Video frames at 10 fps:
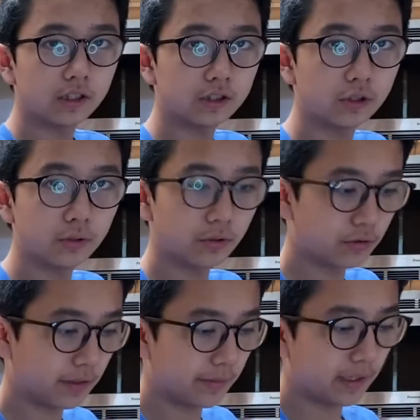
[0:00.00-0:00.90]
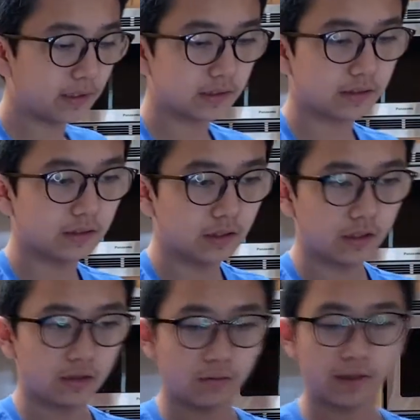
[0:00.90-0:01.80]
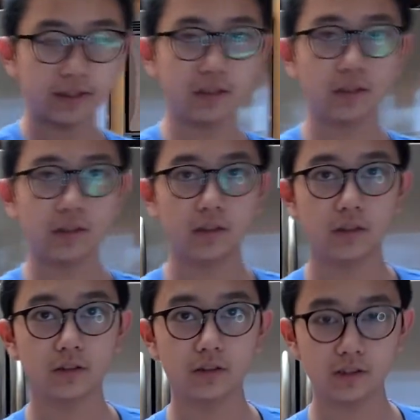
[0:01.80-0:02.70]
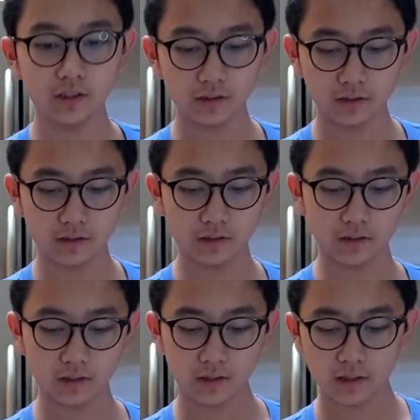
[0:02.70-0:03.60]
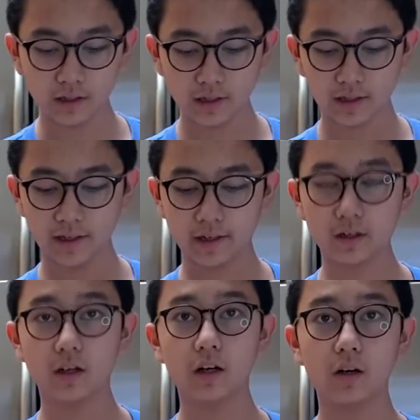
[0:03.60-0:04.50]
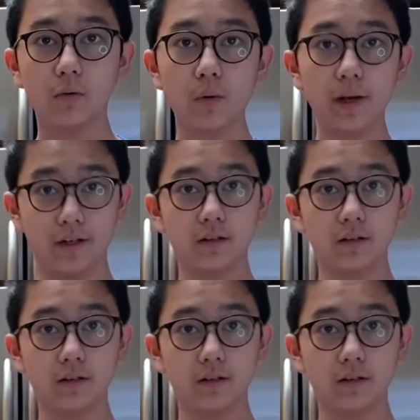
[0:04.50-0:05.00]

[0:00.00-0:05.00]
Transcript: 2-3 minutes, right here, the toaster, and we'll wait.